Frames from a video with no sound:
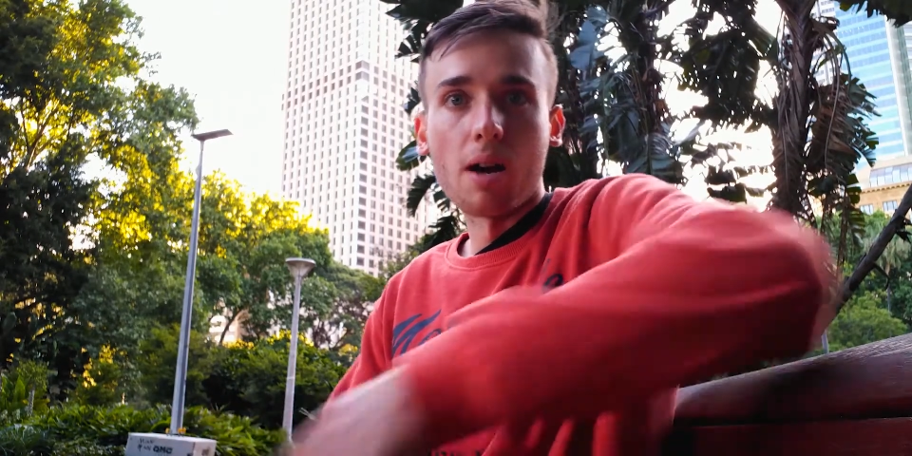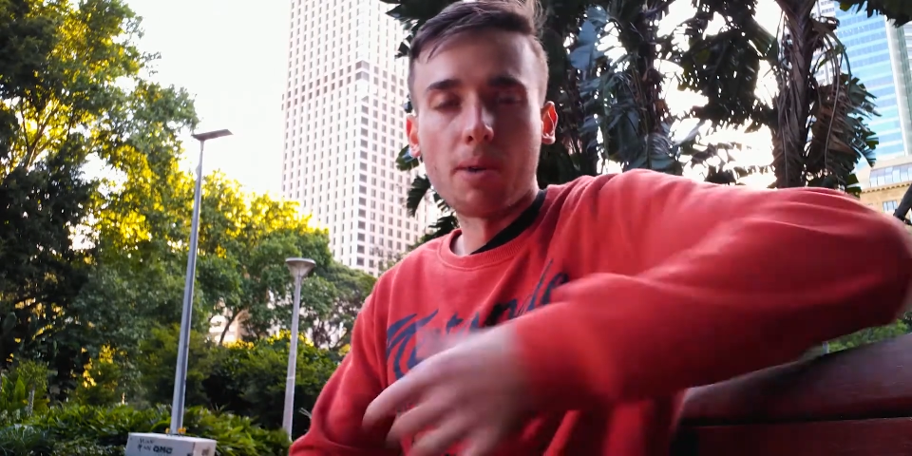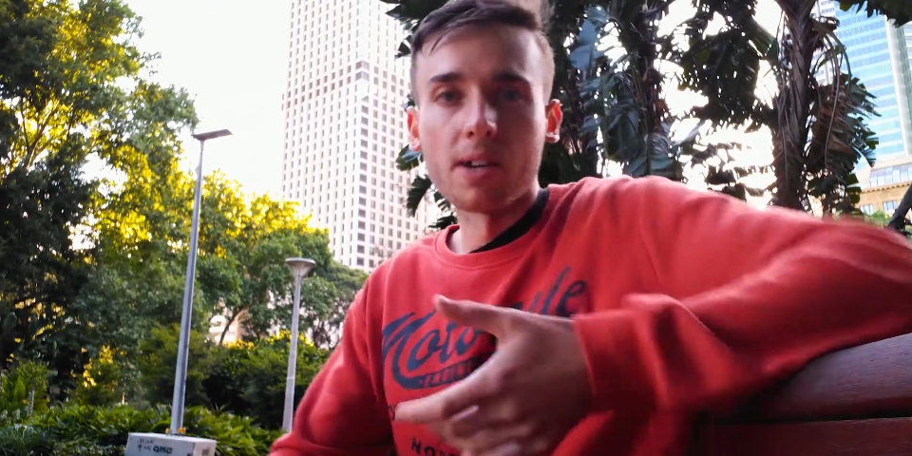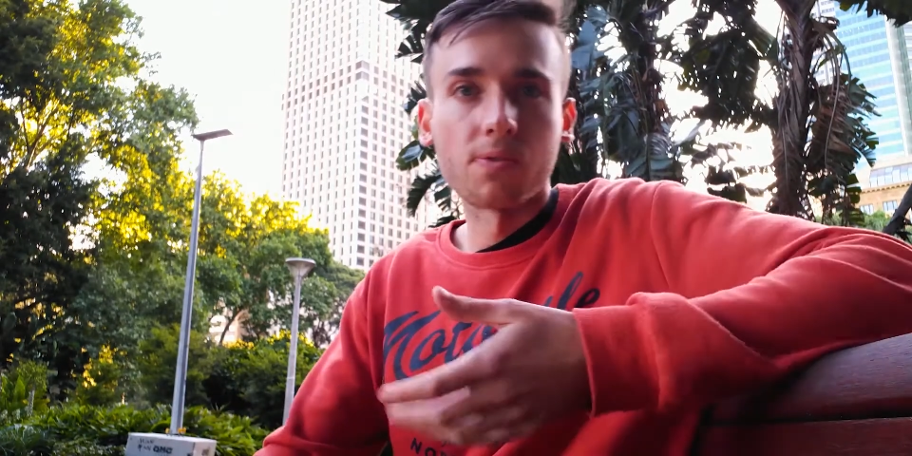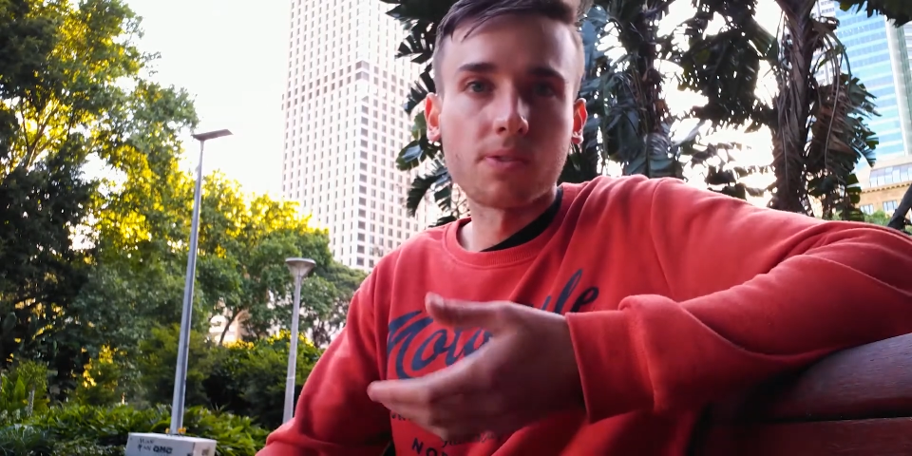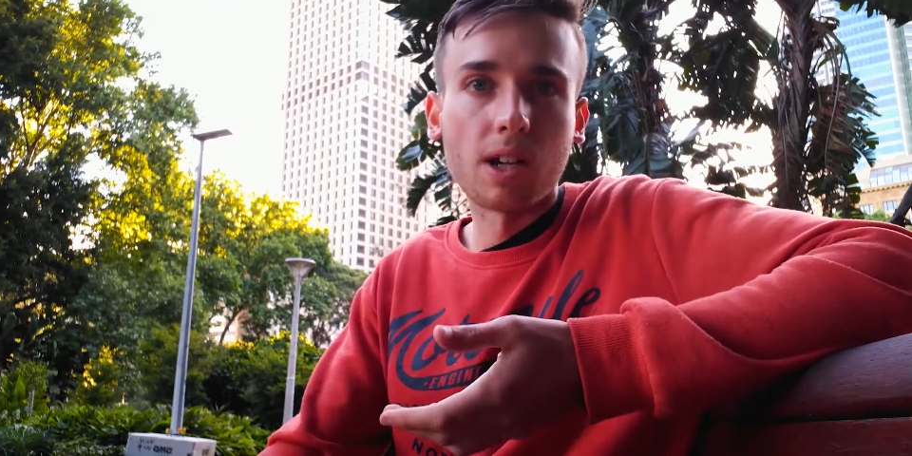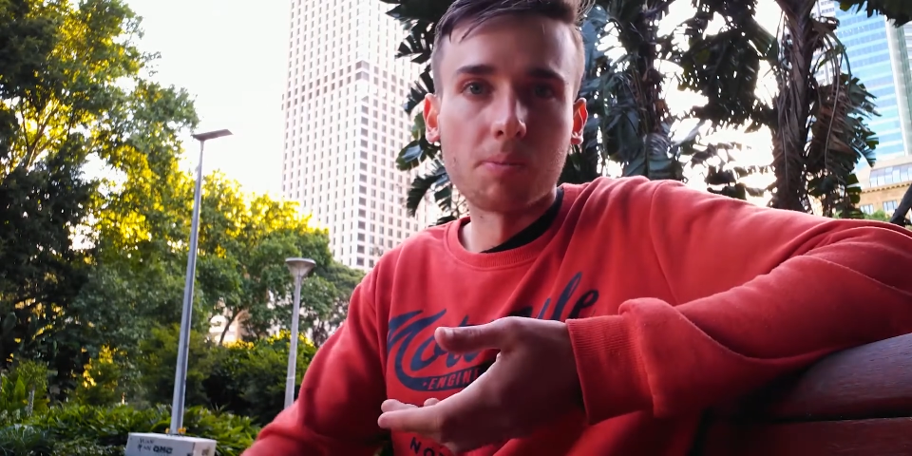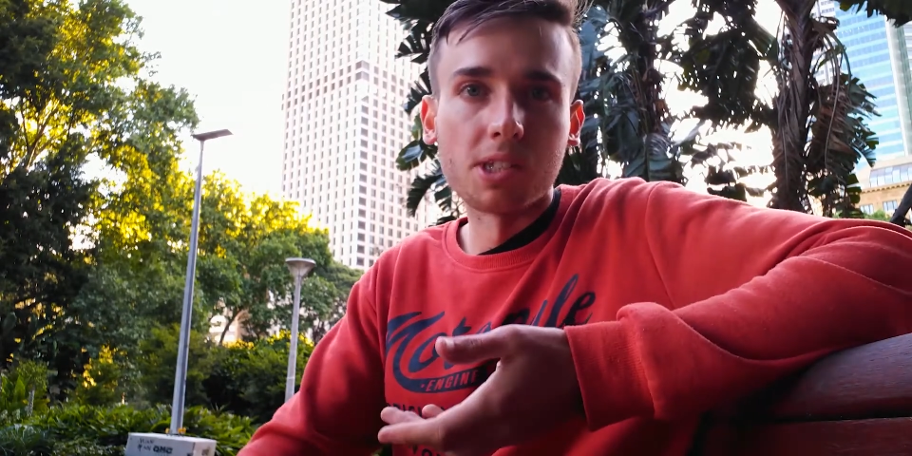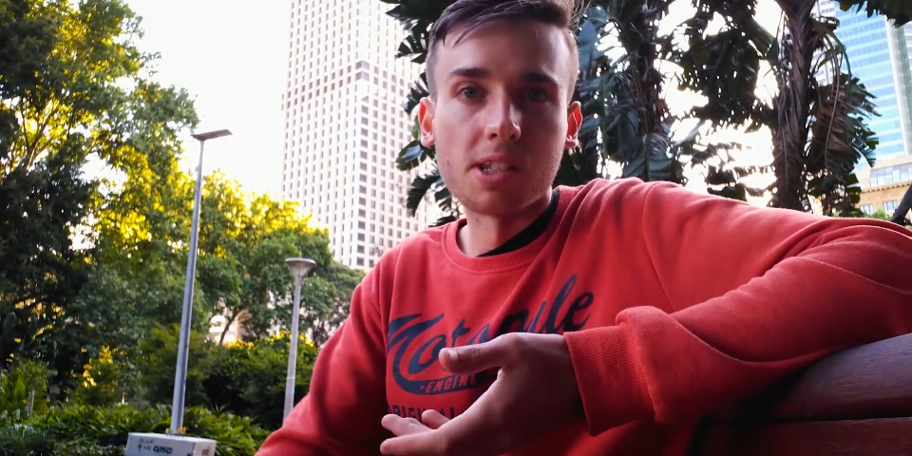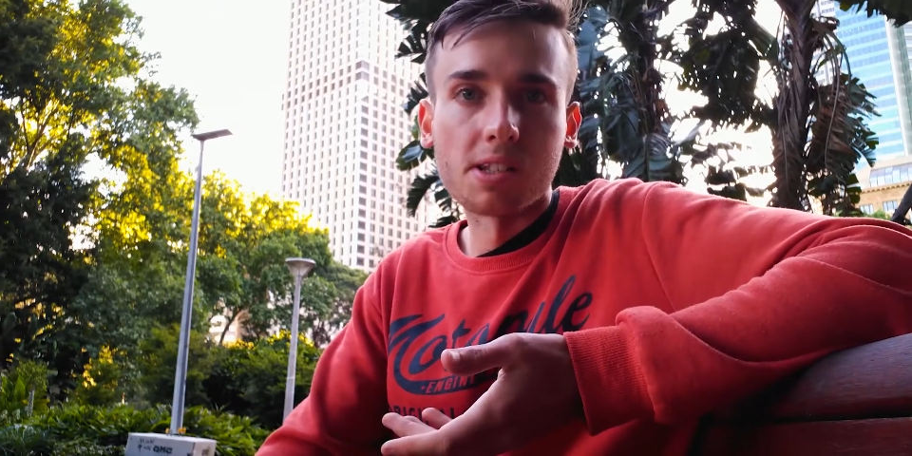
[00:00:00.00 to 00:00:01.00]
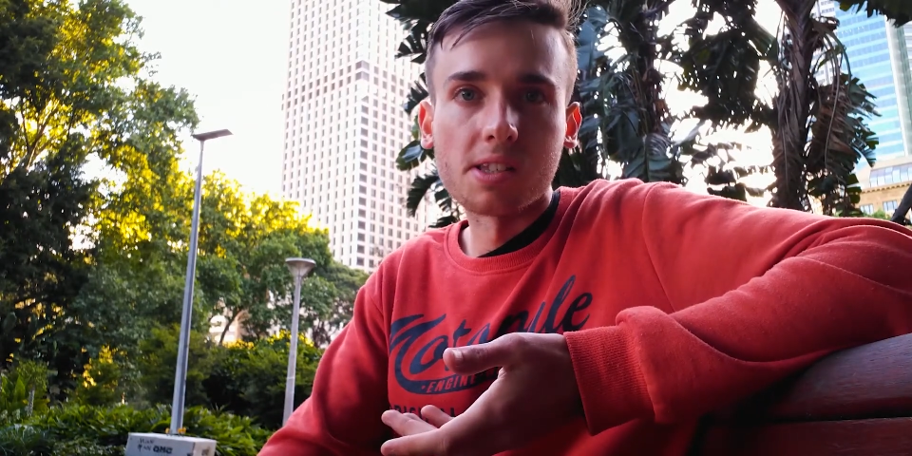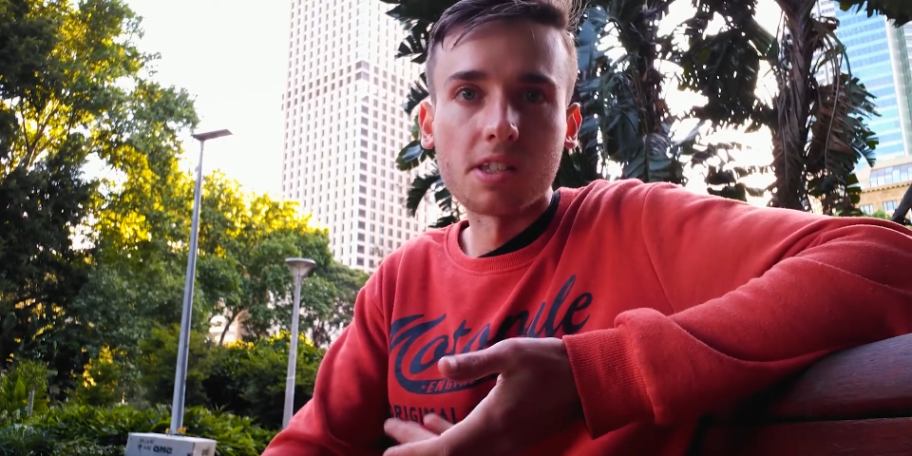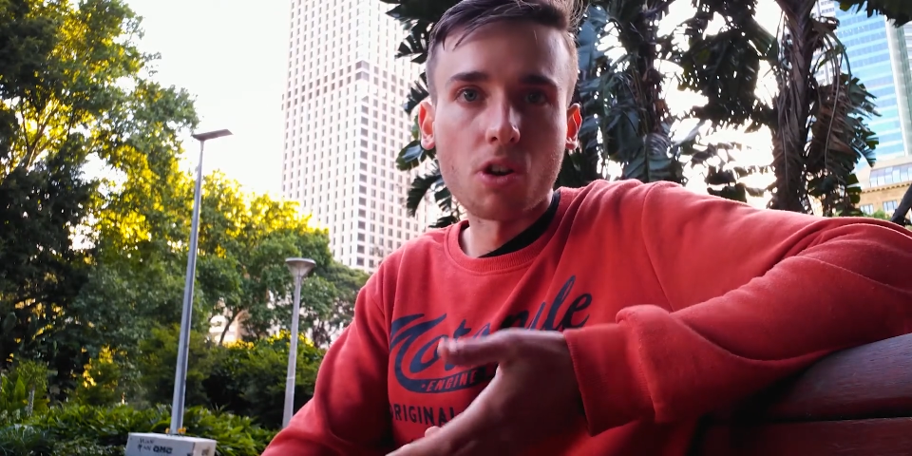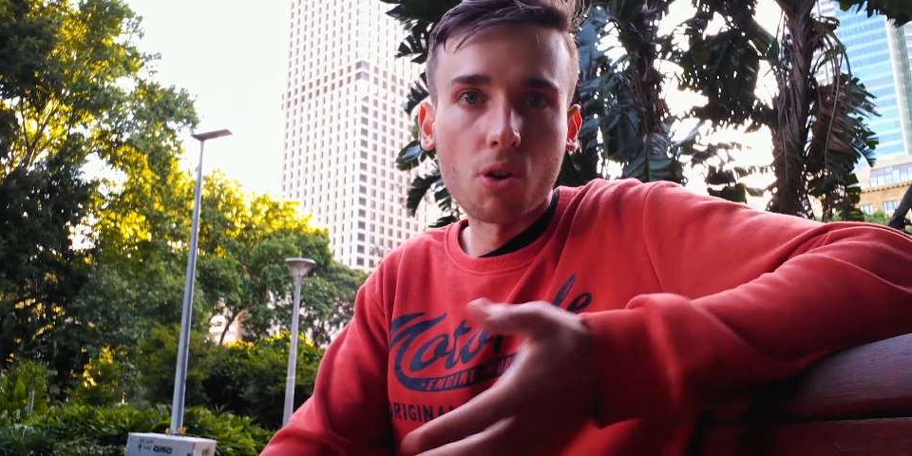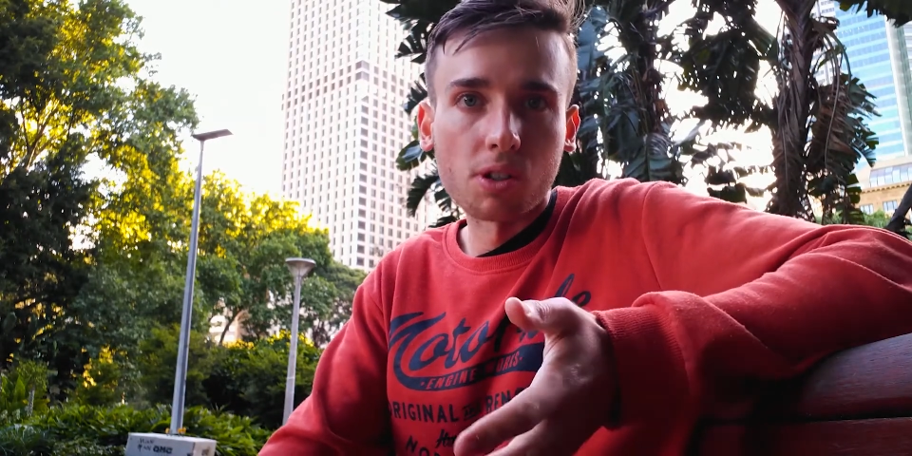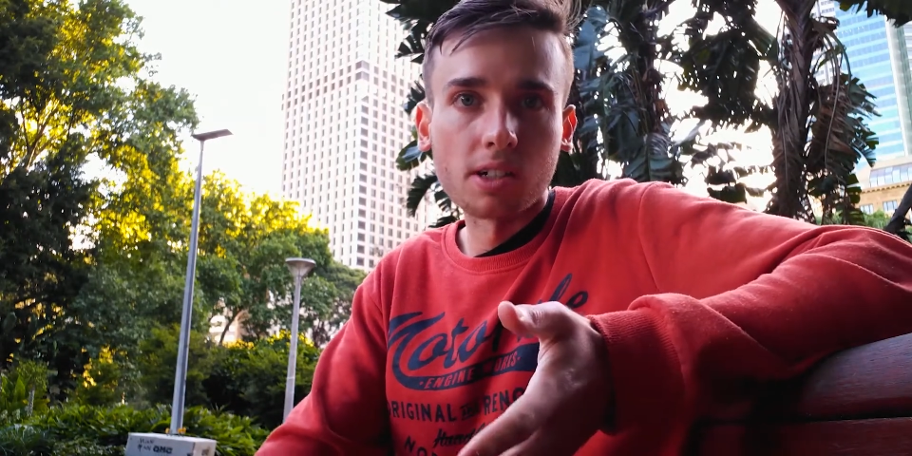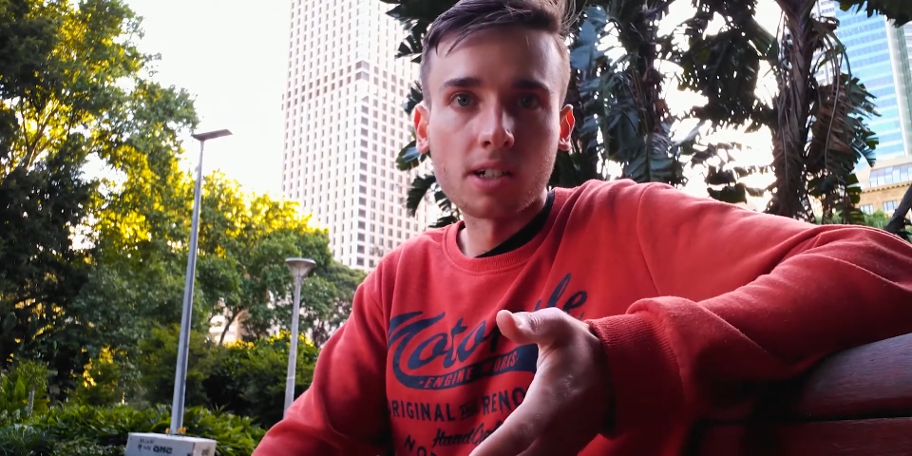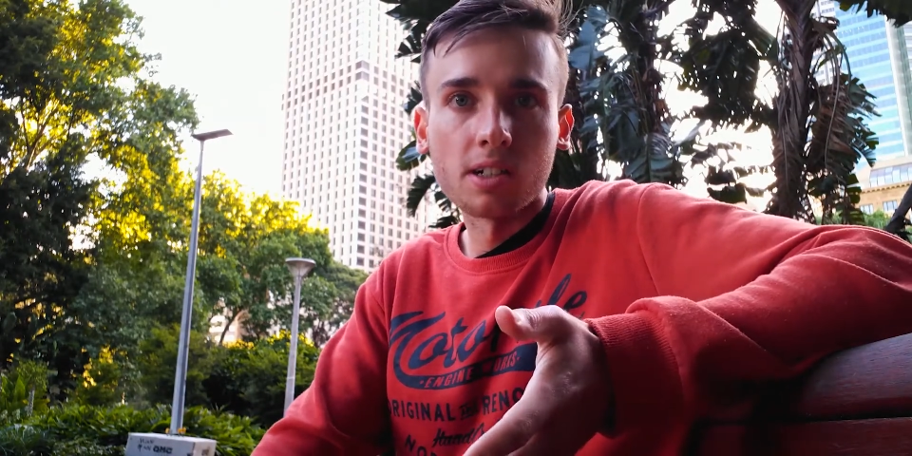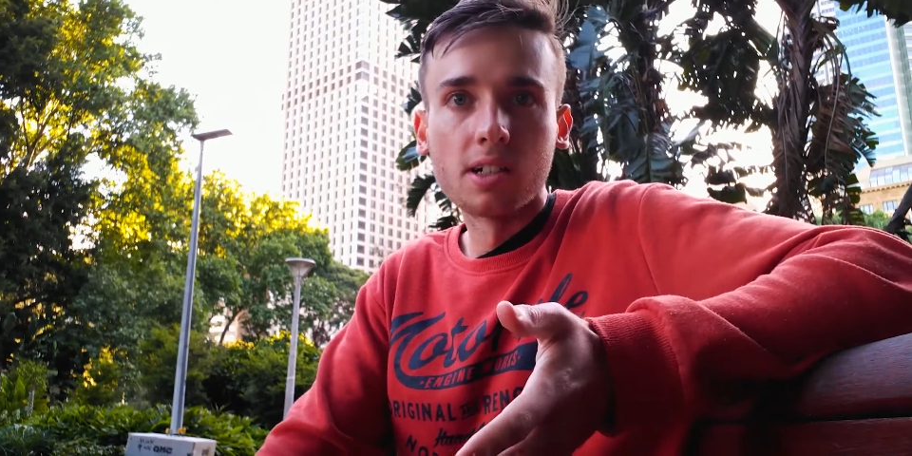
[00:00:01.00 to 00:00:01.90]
I might have come to the city earlier,